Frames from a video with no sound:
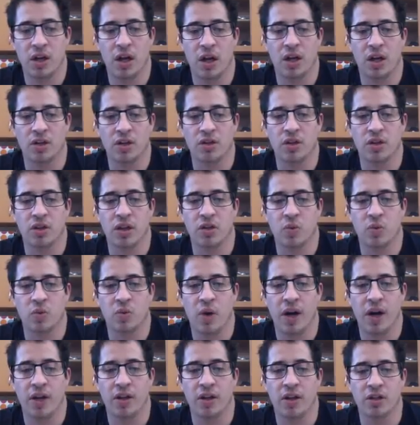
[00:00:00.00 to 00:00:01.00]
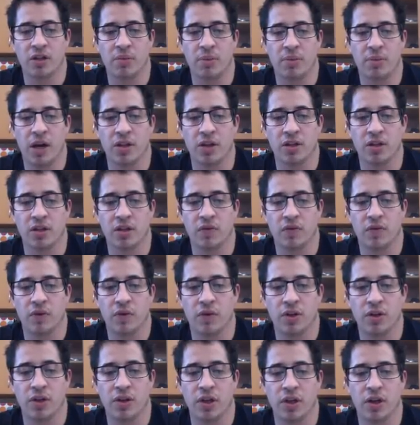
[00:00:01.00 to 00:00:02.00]
And so that's why there's a positive
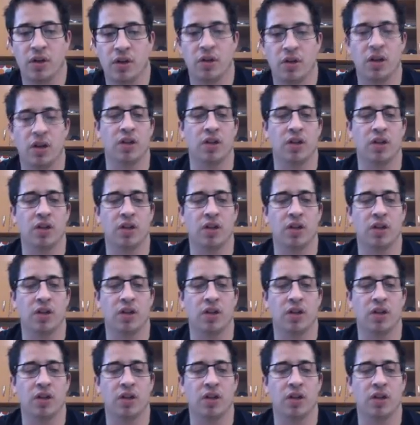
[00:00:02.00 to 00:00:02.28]
force here.